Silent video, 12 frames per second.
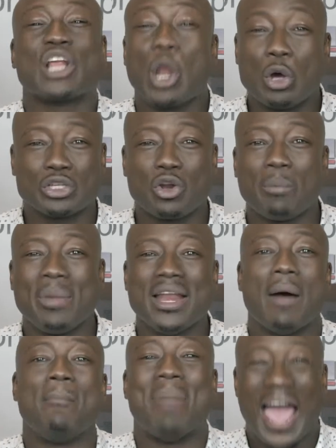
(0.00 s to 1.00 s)
closer to being
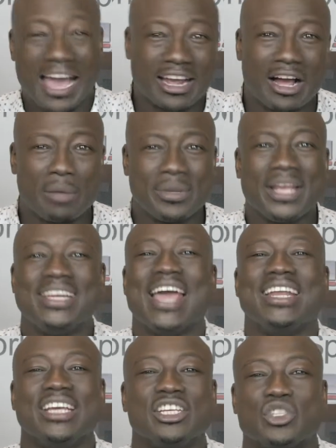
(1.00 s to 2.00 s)
a backup
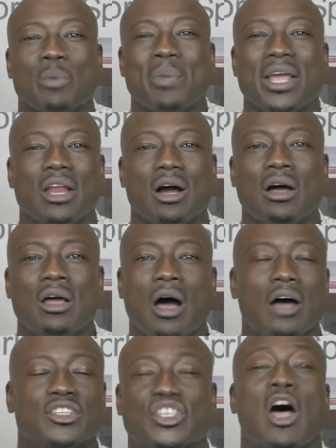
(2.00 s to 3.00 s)
than he is to being
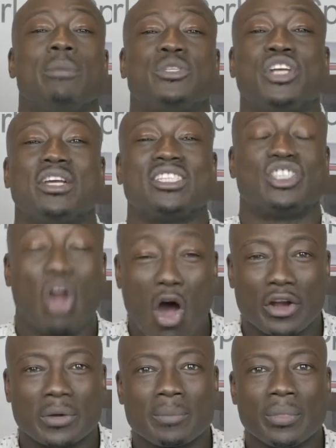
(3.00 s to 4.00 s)
a top-tier
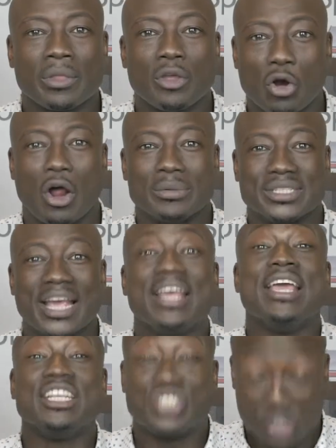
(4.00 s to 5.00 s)
starter. You know what I'm saying?
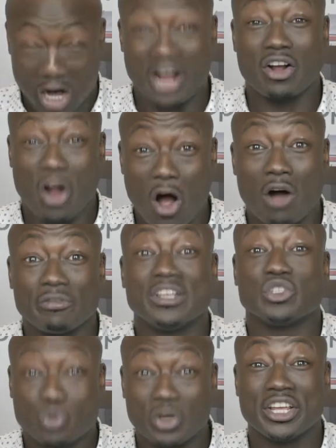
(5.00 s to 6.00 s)
Jared Goff
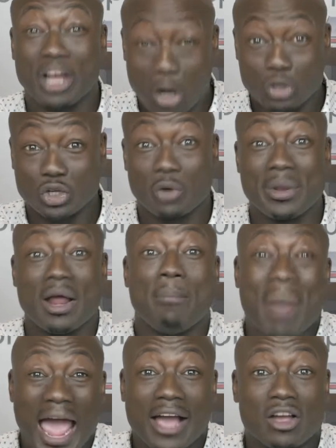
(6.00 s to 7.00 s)
is really closer to being a
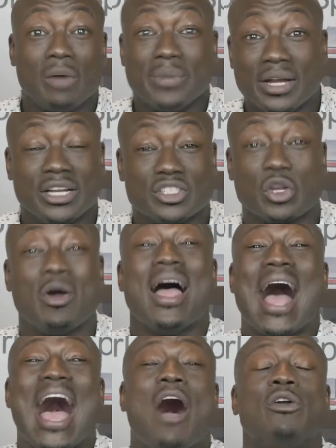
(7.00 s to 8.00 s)
backup than he is. So
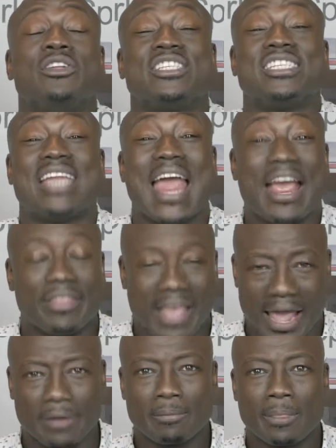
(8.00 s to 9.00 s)
I understand
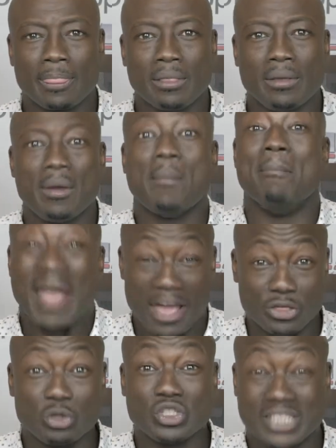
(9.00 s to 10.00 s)
that.
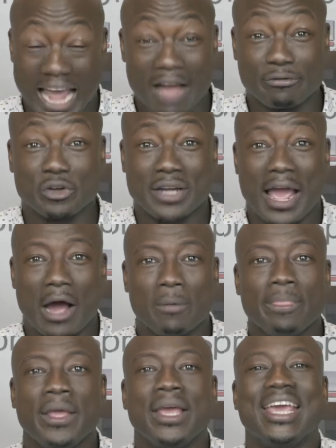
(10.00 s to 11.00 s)
Matthew Stafford now,
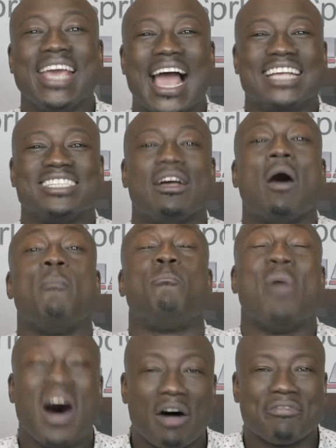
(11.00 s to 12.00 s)
he has
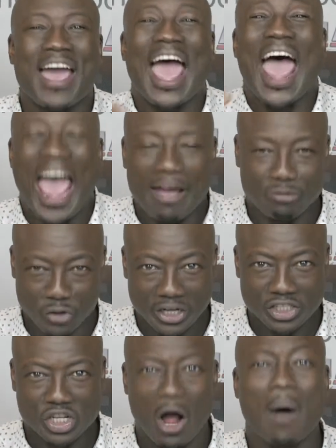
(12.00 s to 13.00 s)

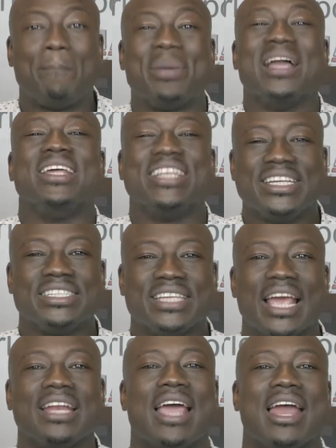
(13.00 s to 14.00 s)
above-average abilities
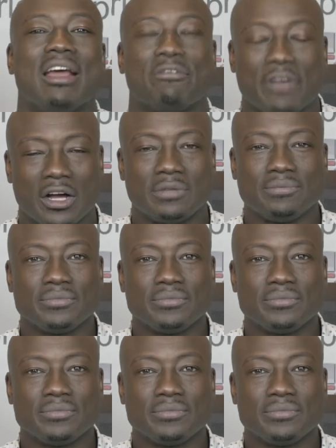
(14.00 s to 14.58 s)
in the NFL.